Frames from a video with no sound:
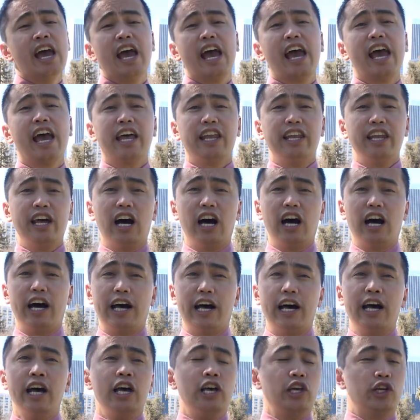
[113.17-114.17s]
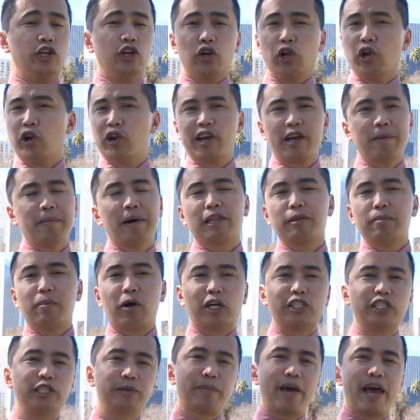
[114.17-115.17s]
and uh, you're learning about the
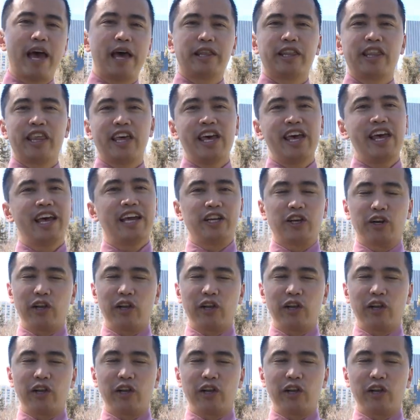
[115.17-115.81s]
marching band thing.